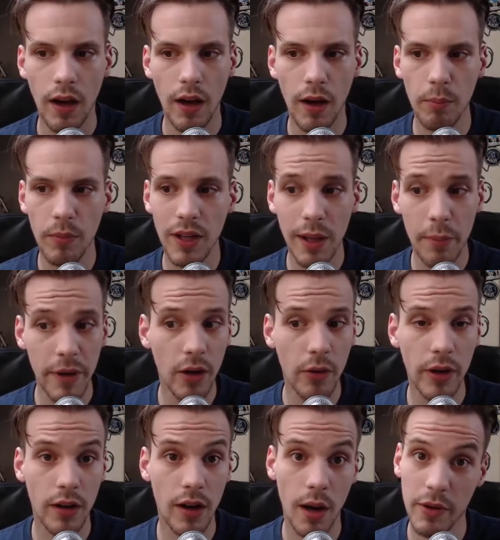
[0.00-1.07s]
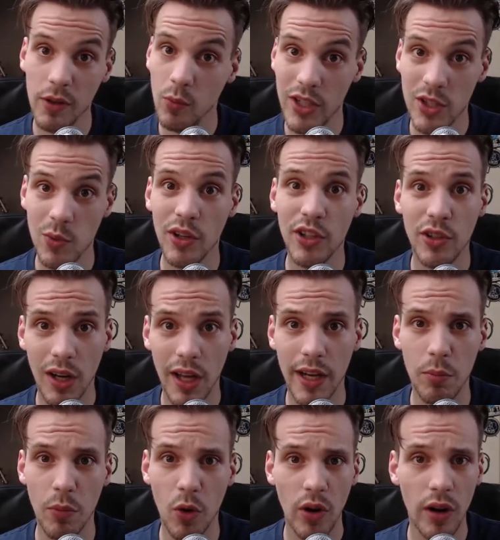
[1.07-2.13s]
Let me know in a comment which one you
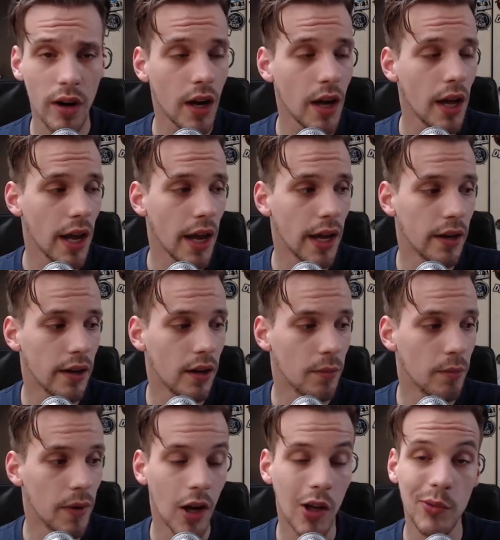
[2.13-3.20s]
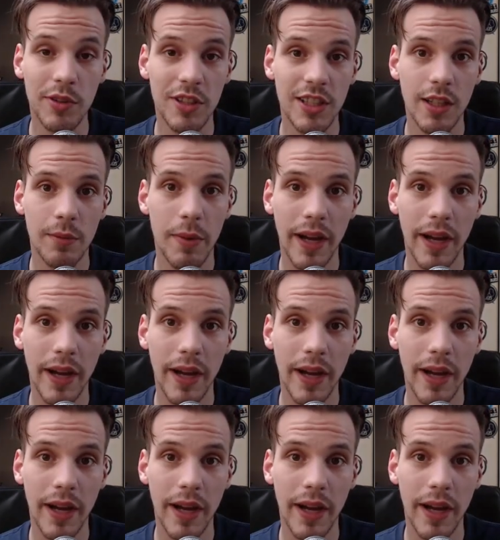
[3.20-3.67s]
like more, and I hope to see